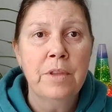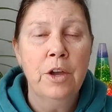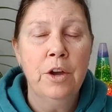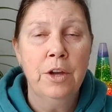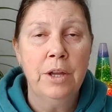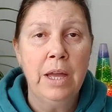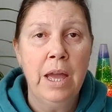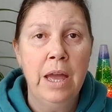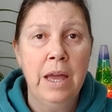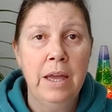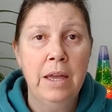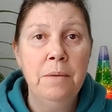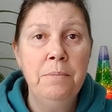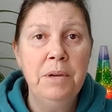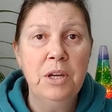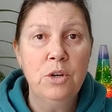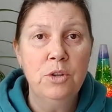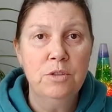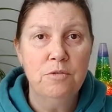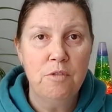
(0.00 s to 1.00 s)
Okay,
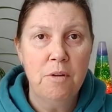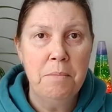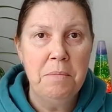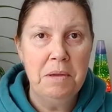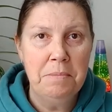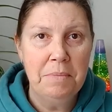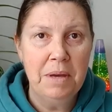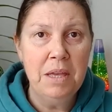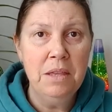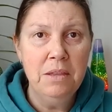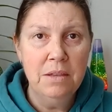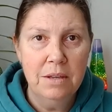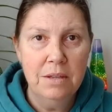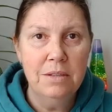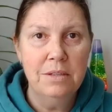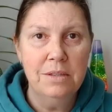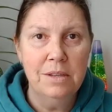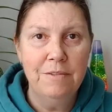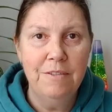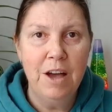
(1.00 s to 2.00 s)
because remember,
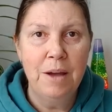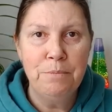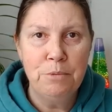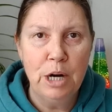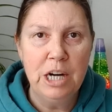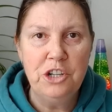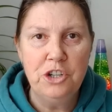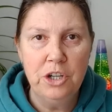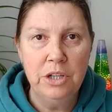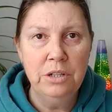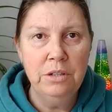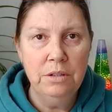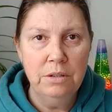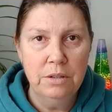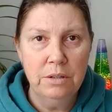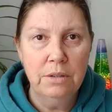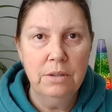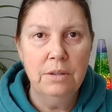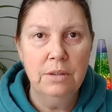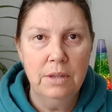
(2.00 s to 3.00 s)
it's the vibration
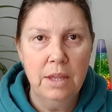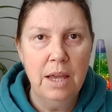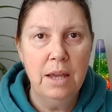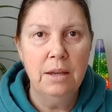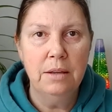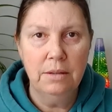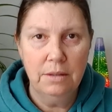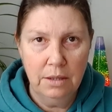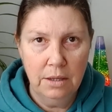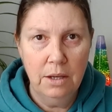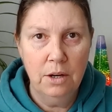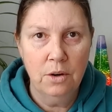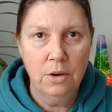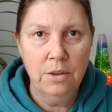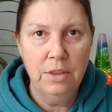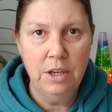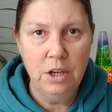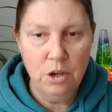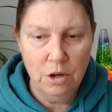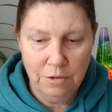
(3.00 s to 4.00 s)
that, you know,
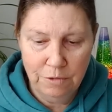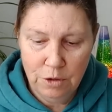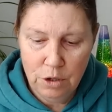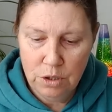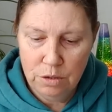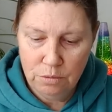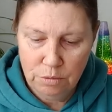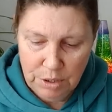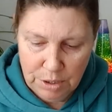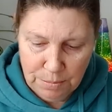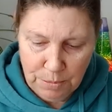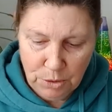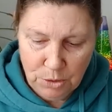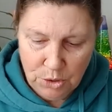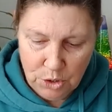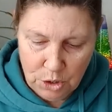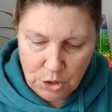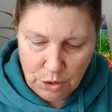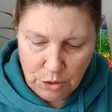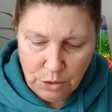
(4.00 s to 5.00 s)
the universe
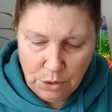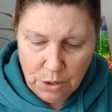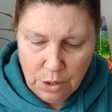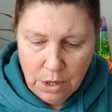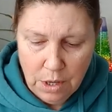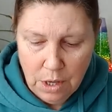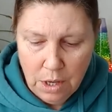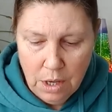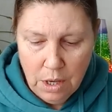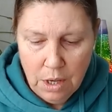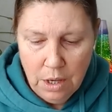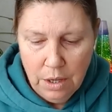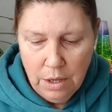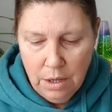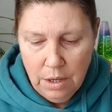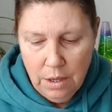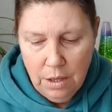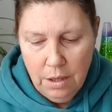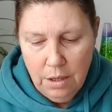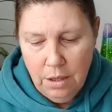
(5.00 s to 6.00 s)
responds to.
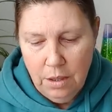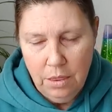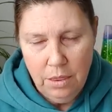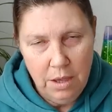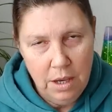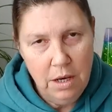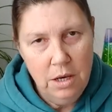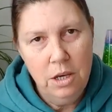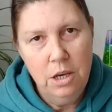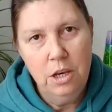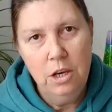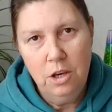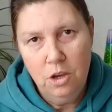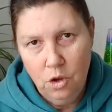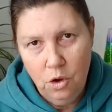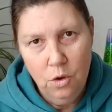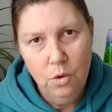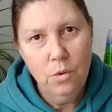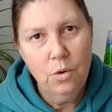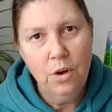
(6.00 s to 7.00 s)
Then
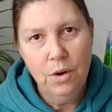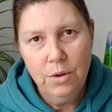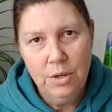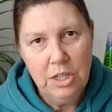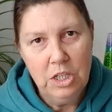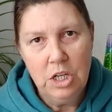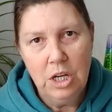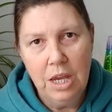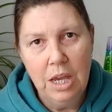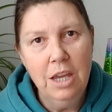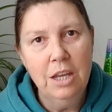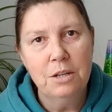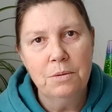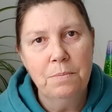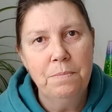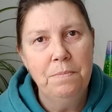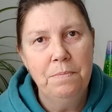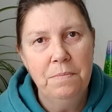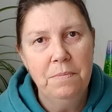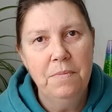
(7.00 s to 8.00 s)
you're going to get
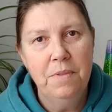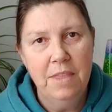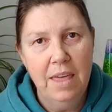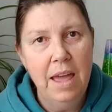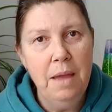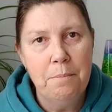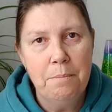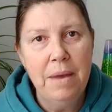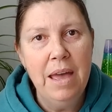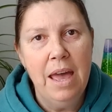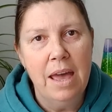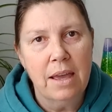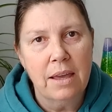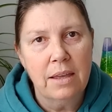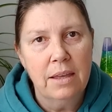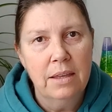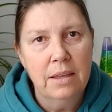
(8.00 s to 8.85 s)
that back.